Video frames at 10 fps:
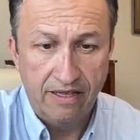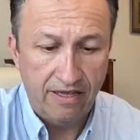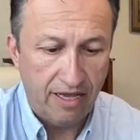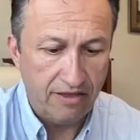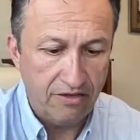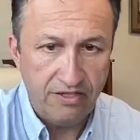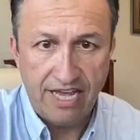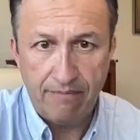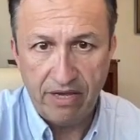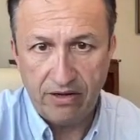And then you
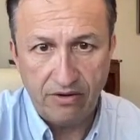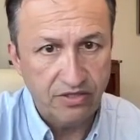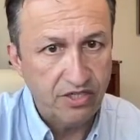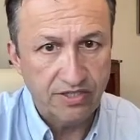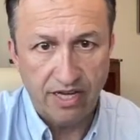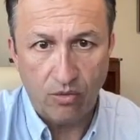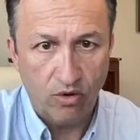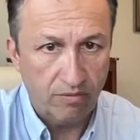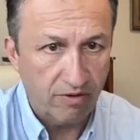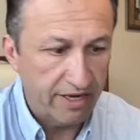tap enter. It's just like a
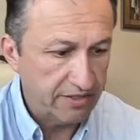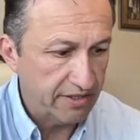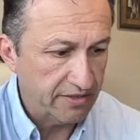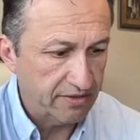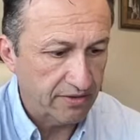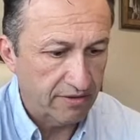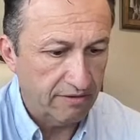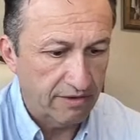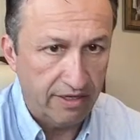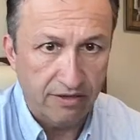word
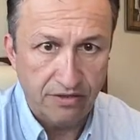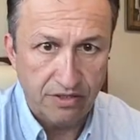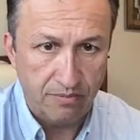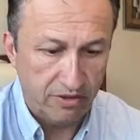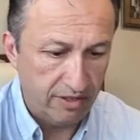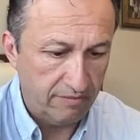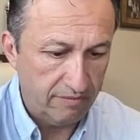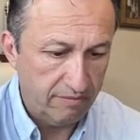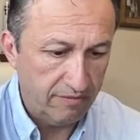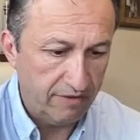processor, and I'll just put in
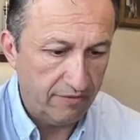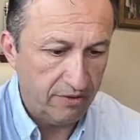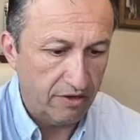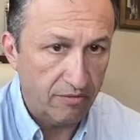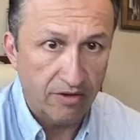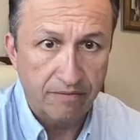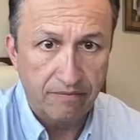my phone number.